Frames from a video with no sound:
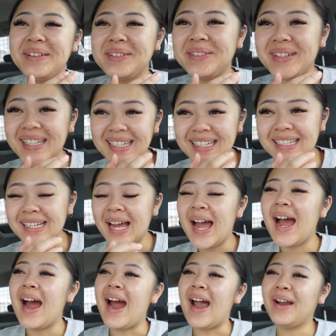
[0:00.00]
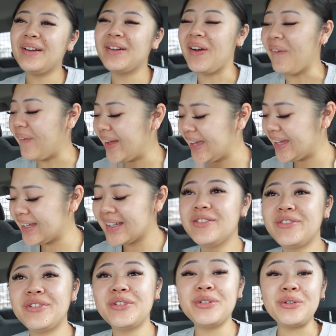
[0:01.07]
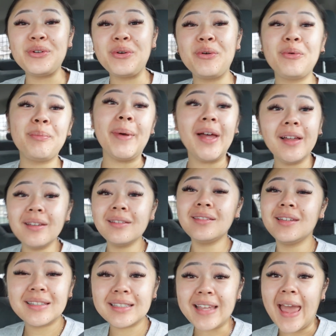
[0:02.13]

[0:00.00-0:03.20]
we are going to Bill's this